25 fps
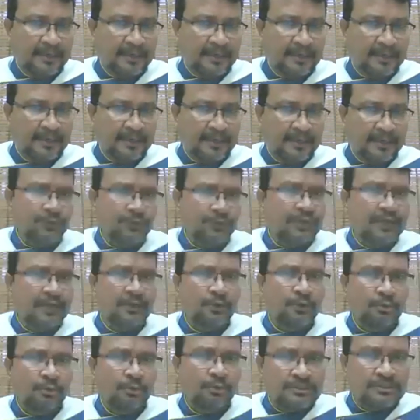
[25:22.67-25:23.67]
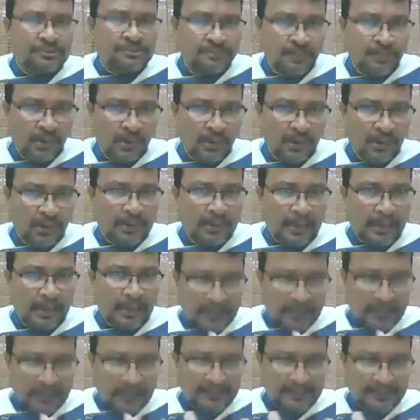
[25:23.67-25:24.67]
It, you can do a small
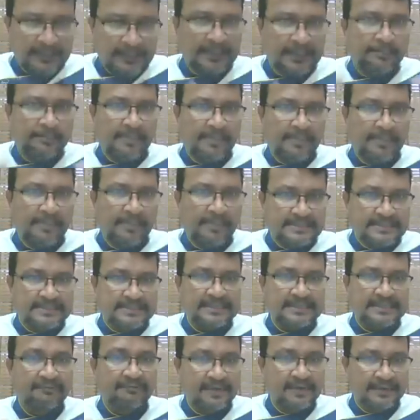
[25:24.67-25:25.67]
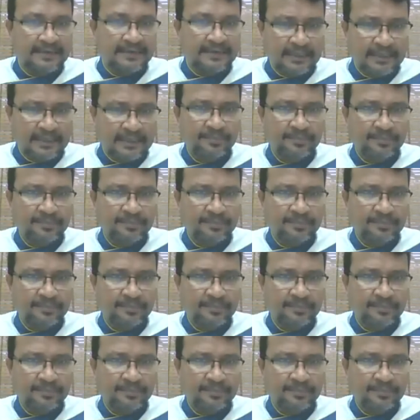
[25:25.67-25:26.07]
R&D in batches every time.